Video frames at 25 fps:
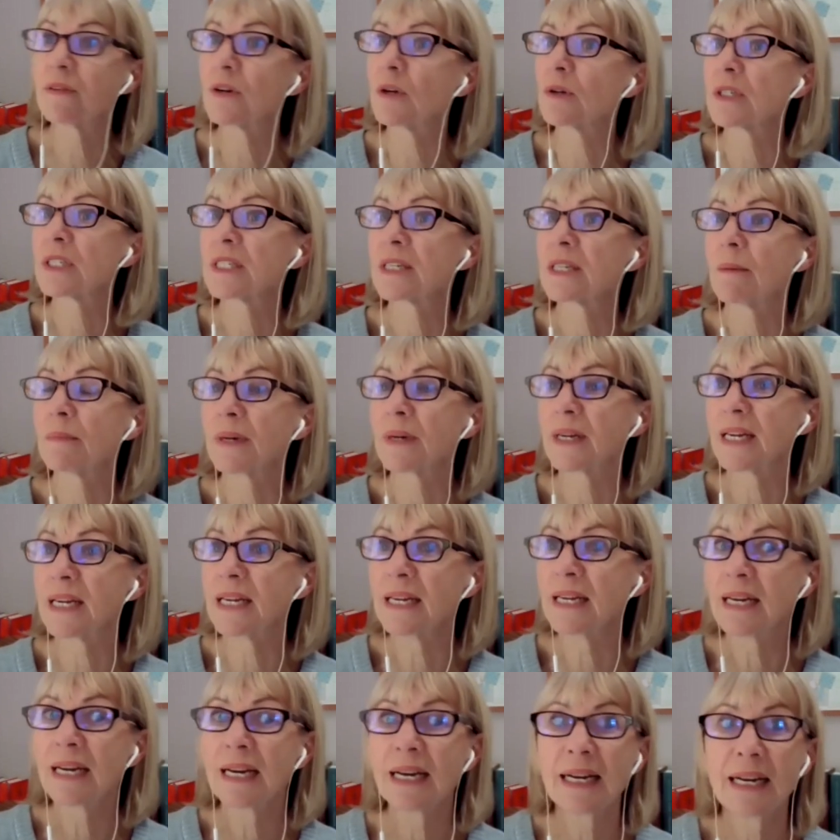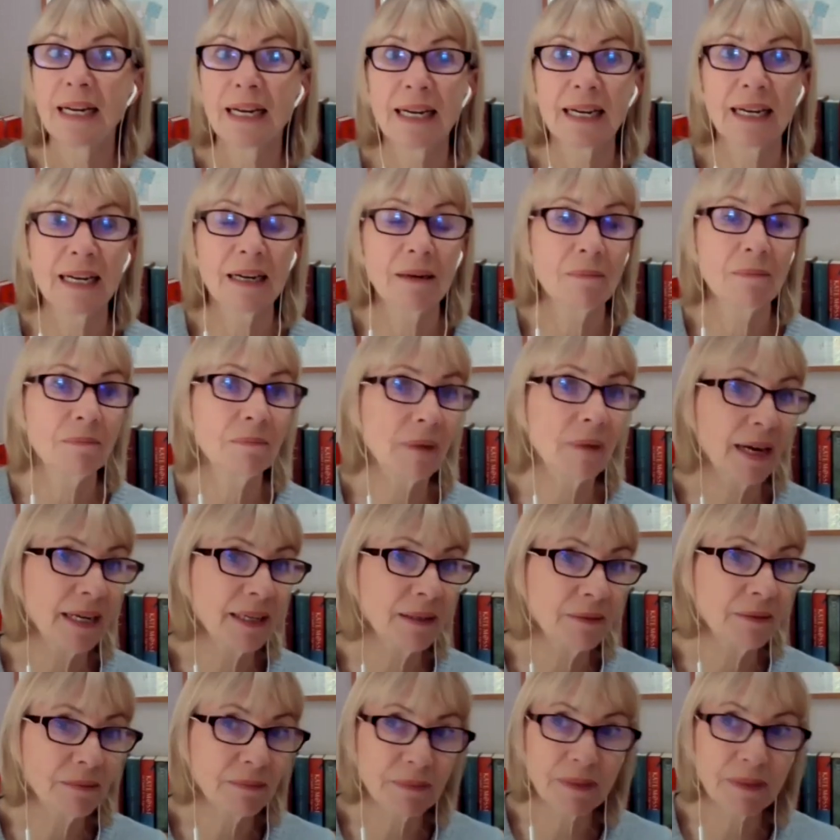lost somebody uh,
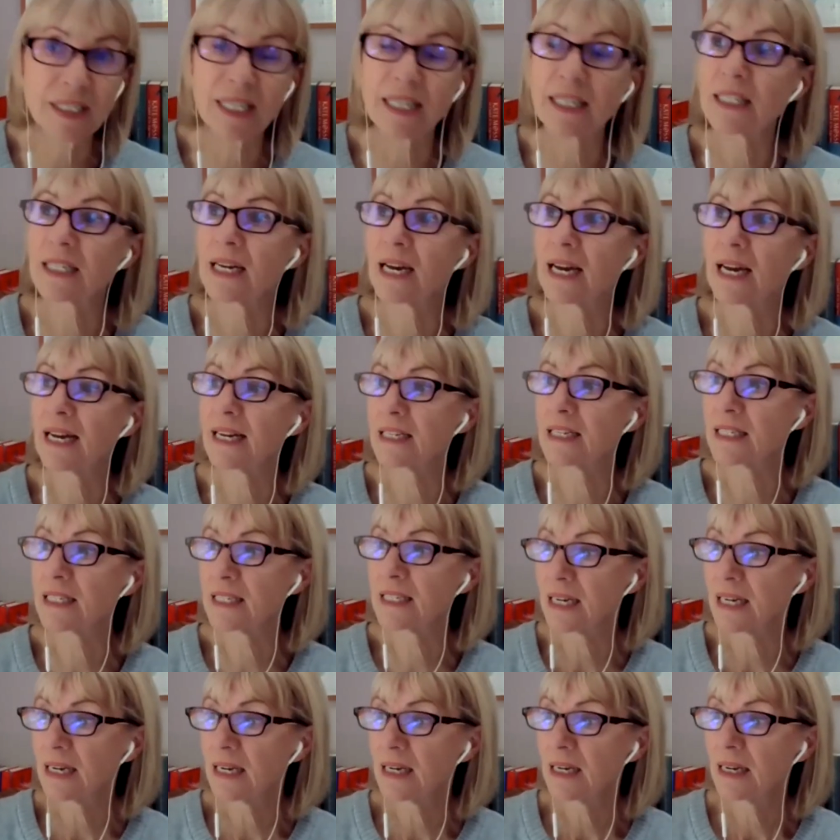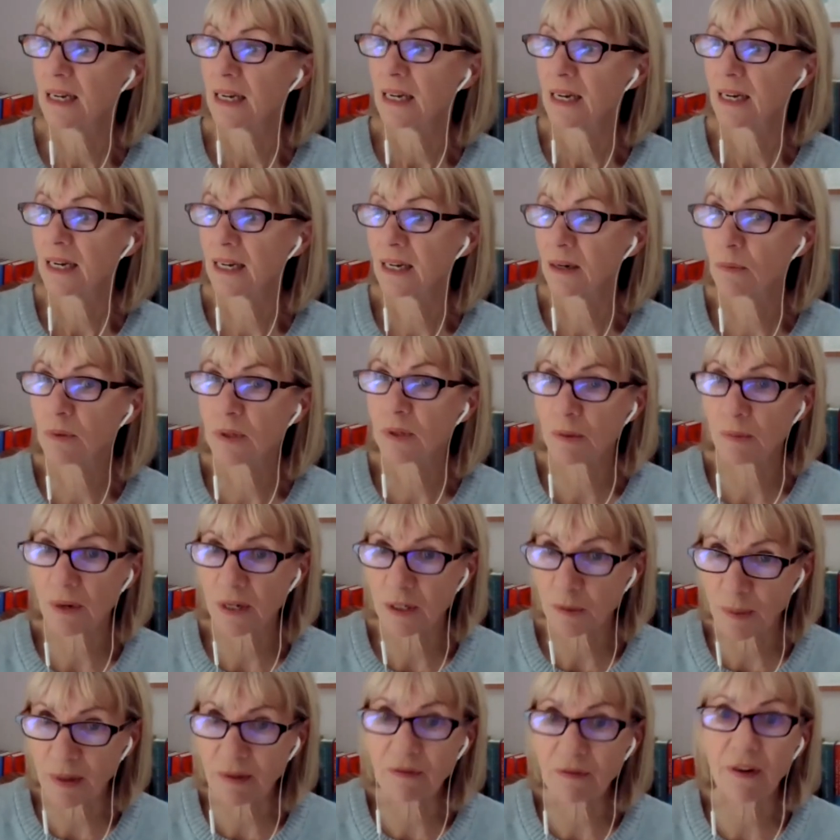my sister has uh, was
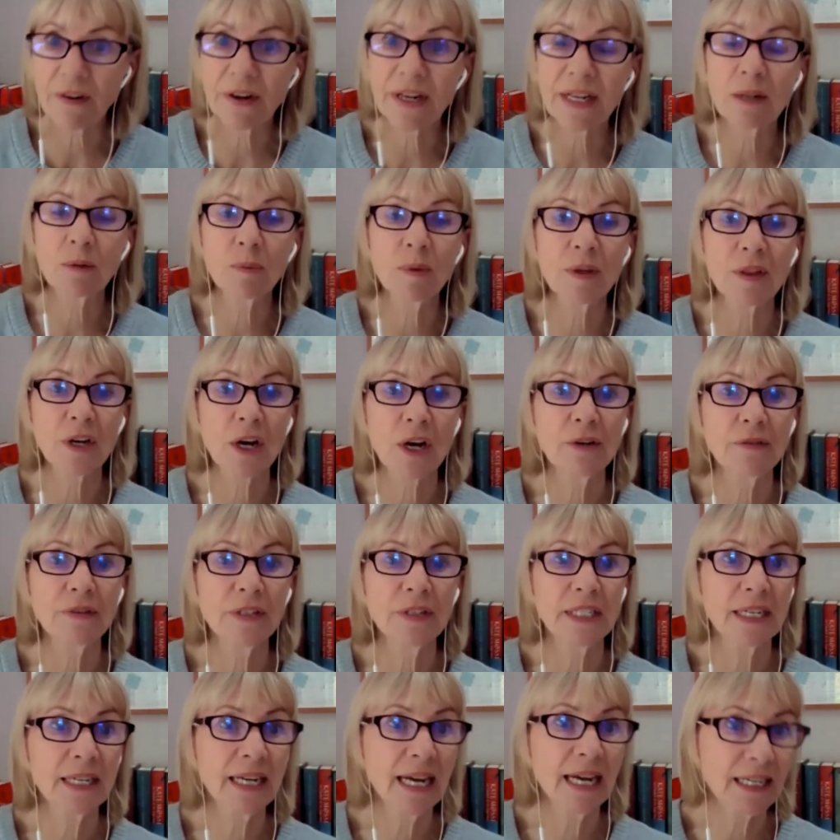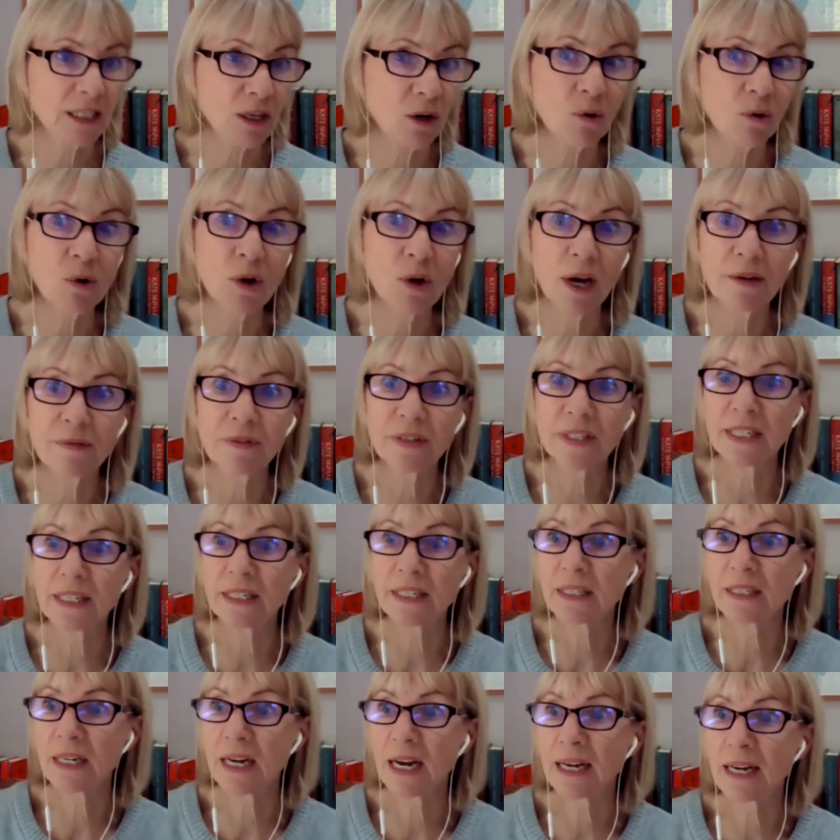has been very ill with COVID and has long COVID
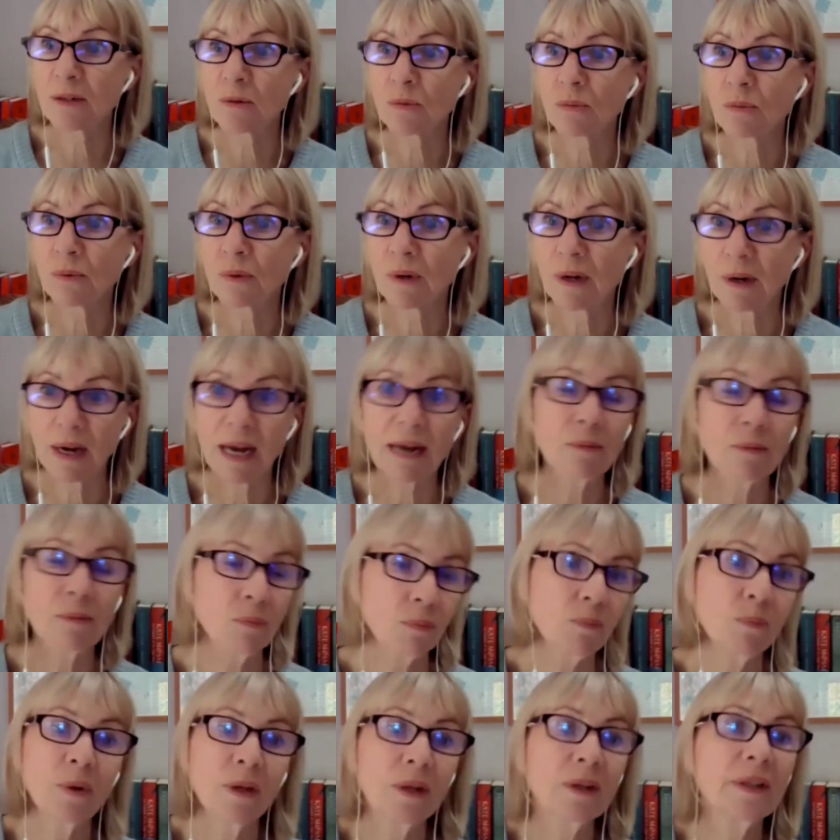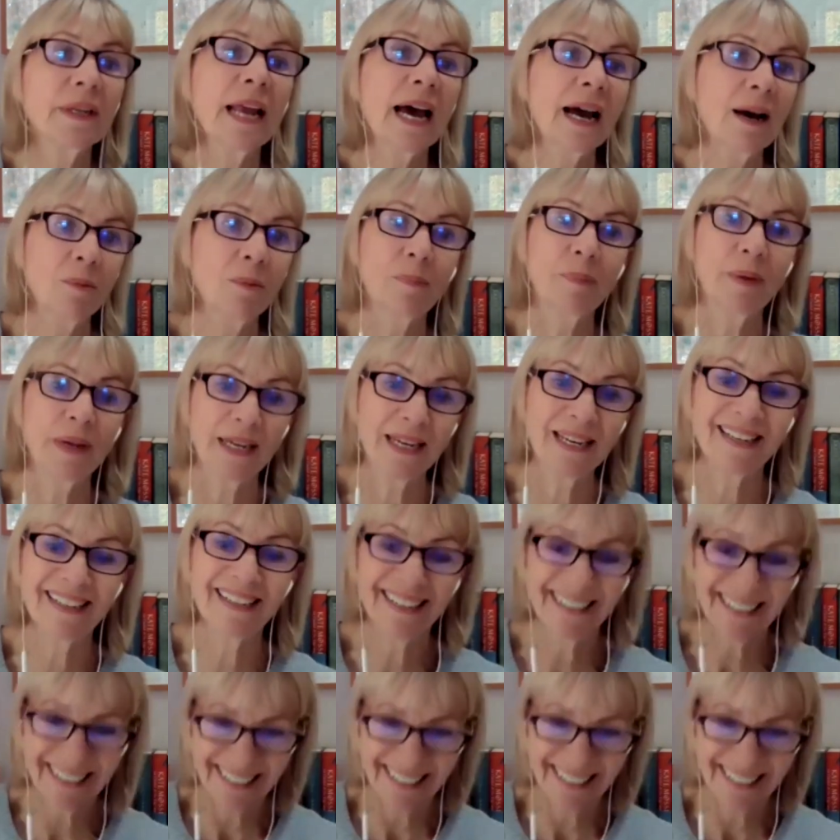and and and will now be